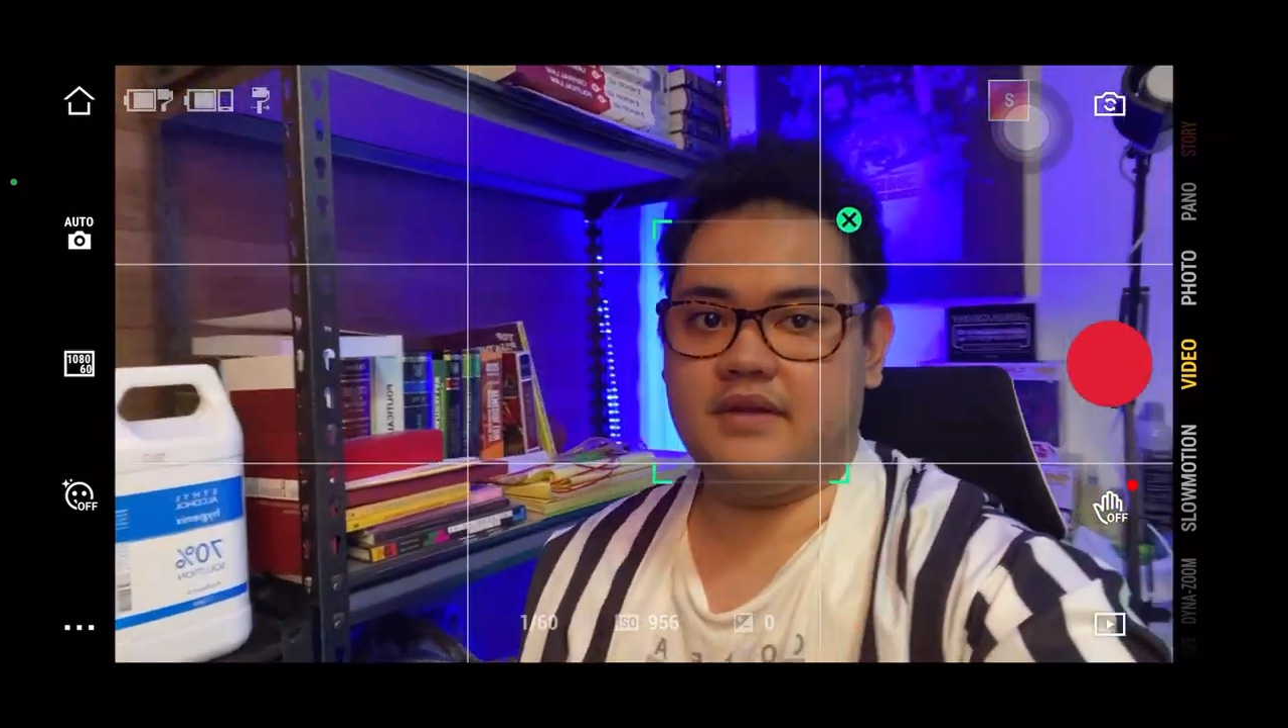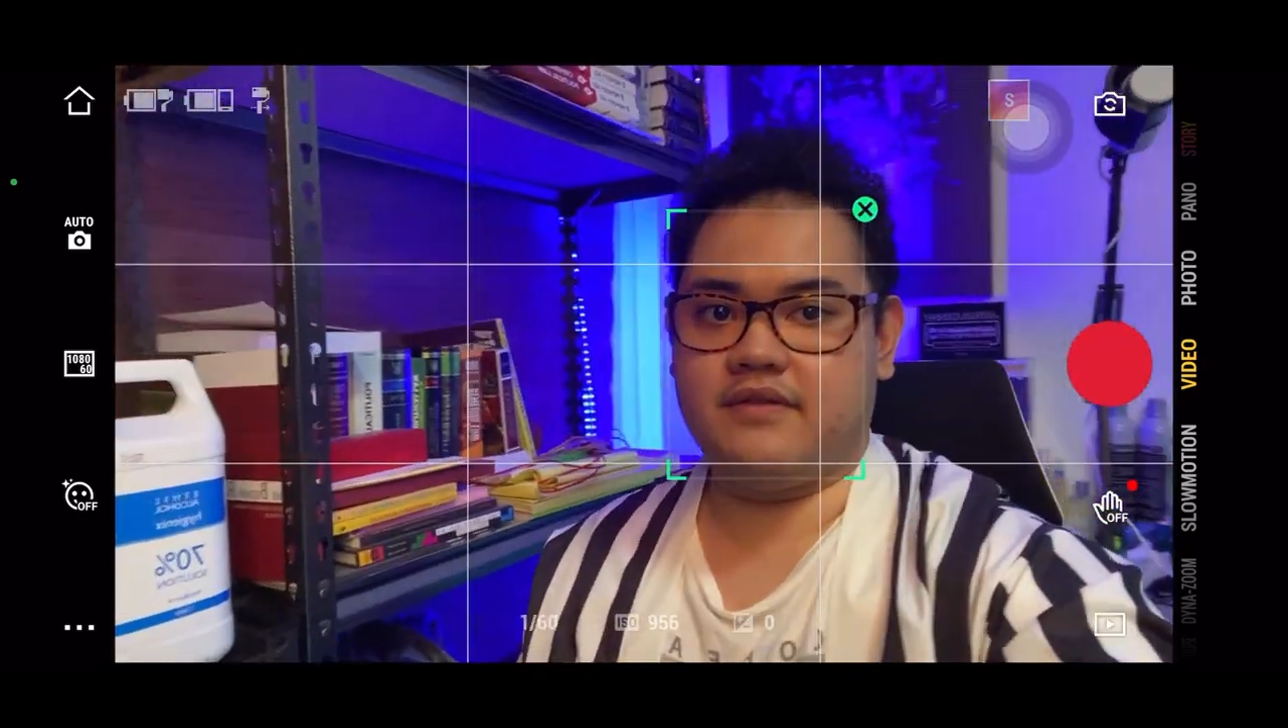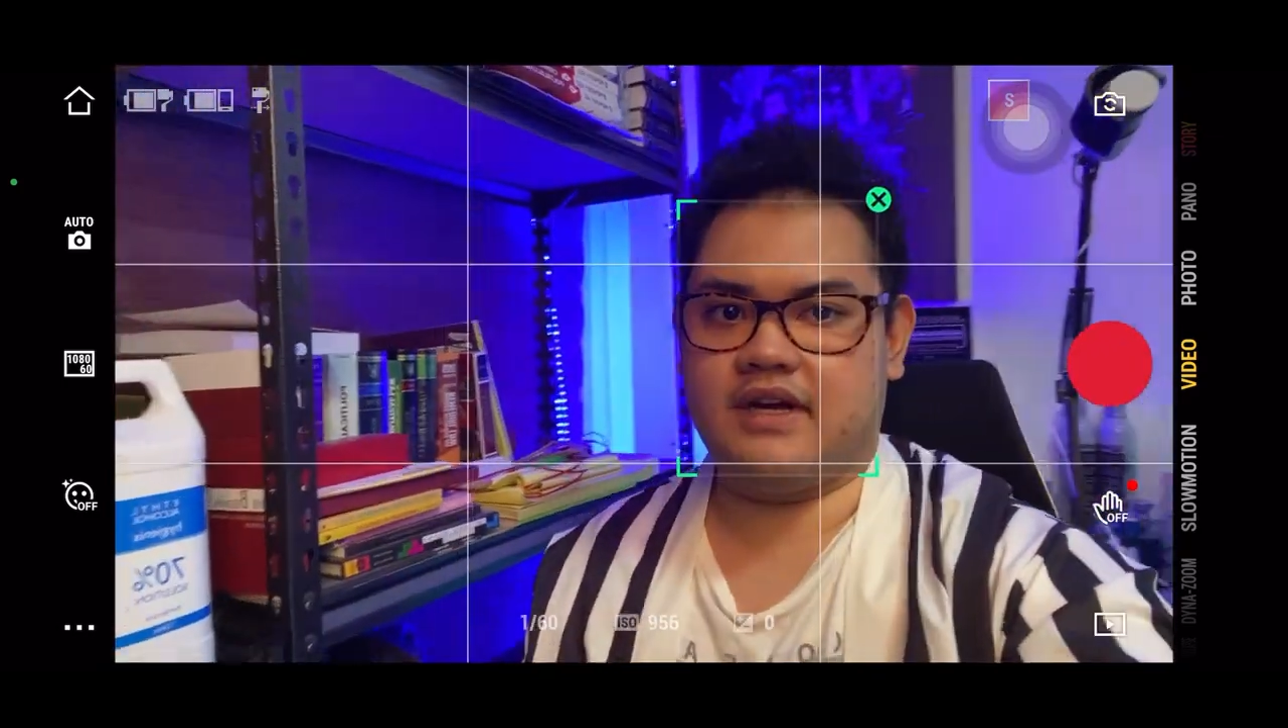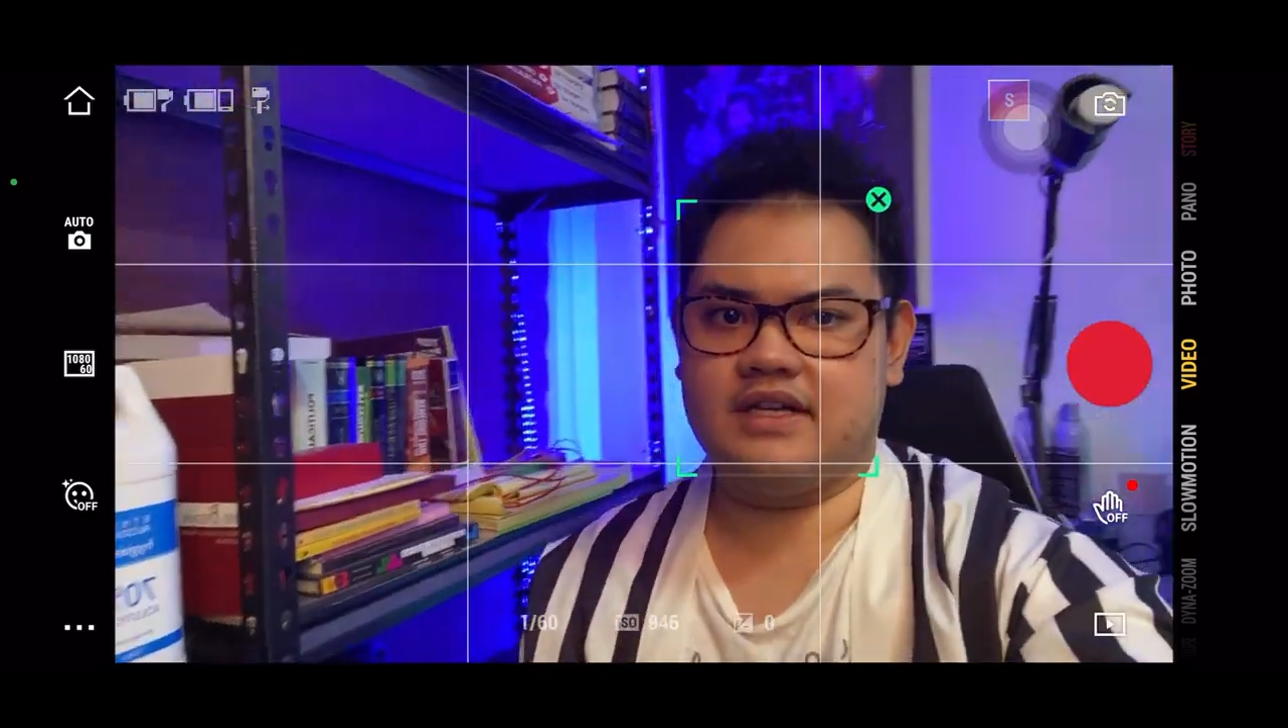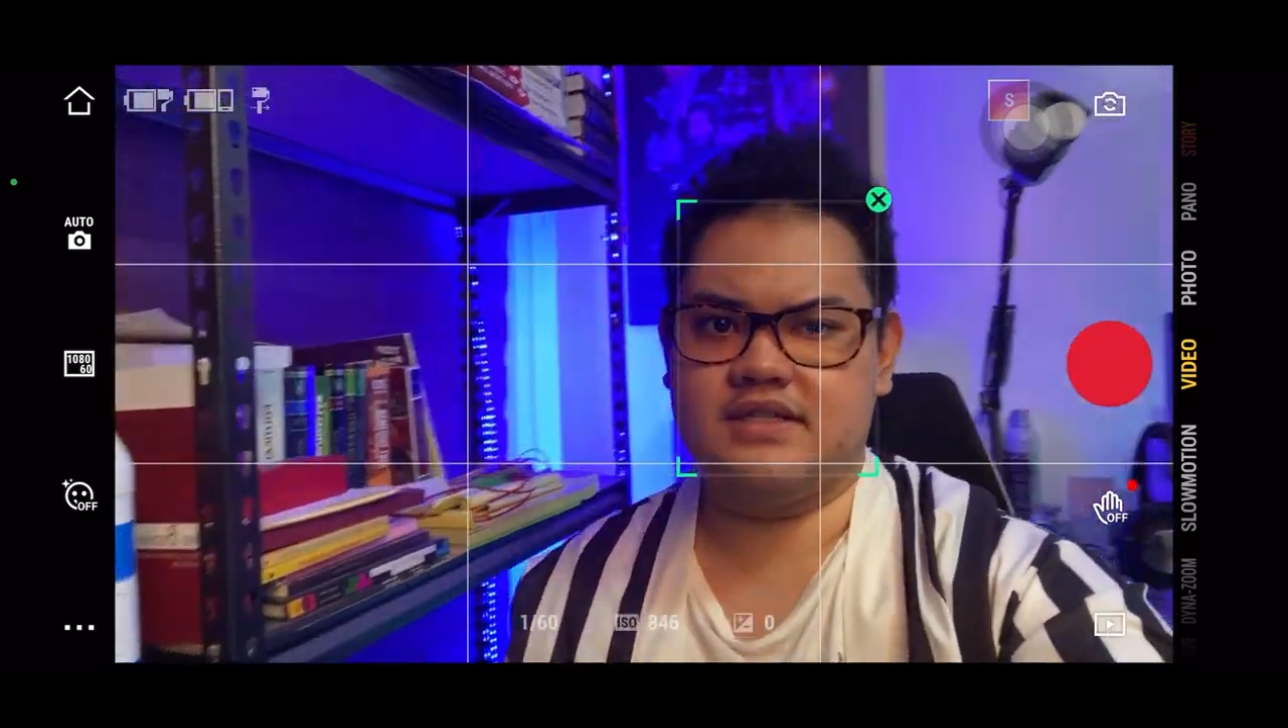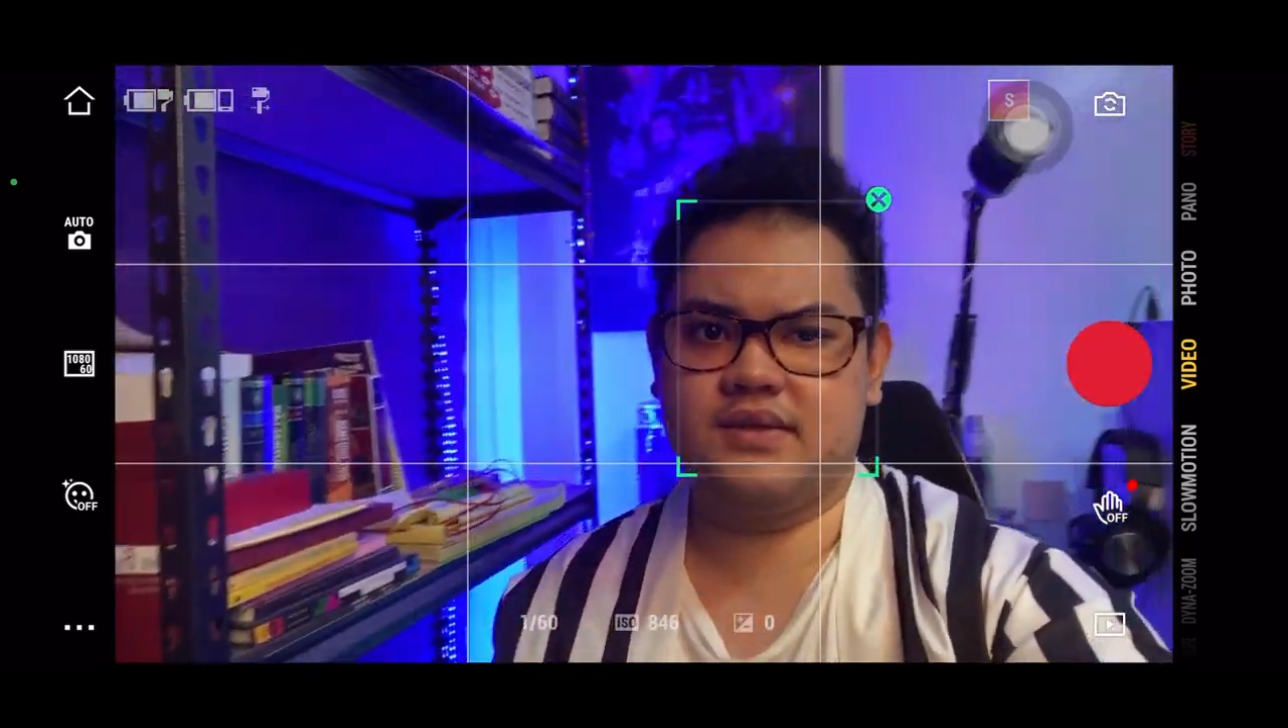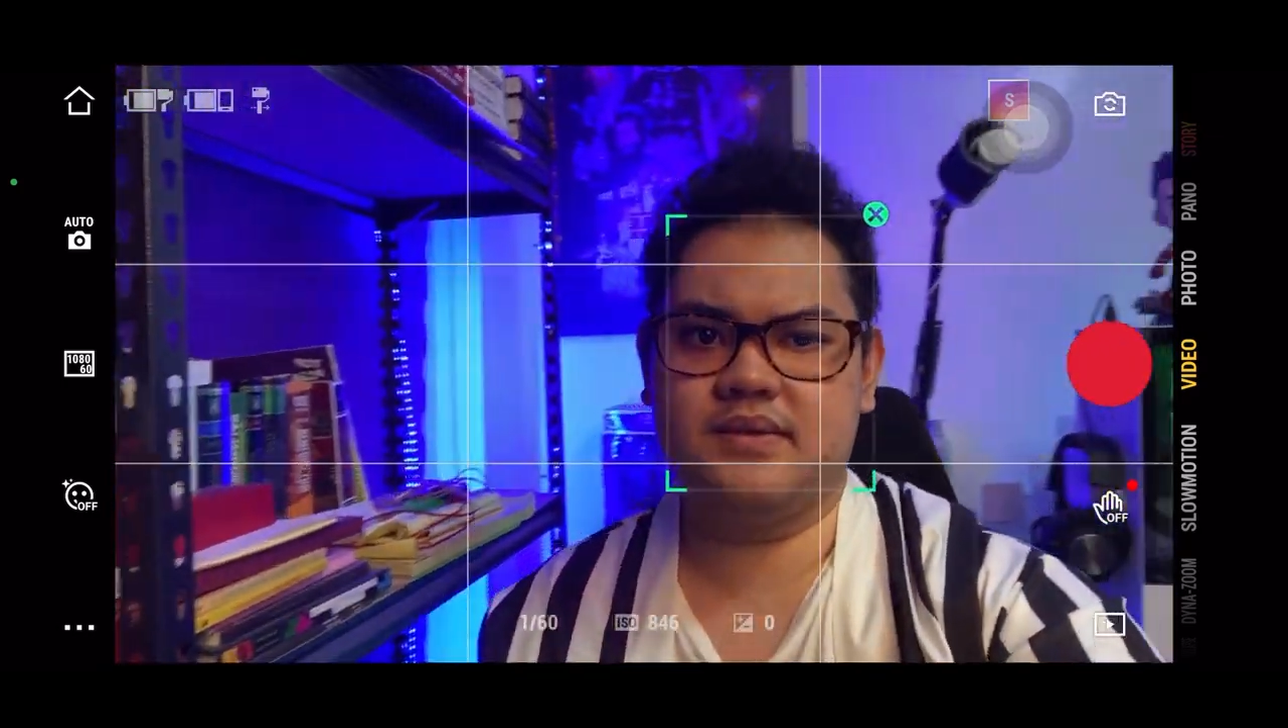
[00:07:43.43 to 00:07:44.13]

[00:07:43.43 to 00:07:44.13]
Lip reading: fast too.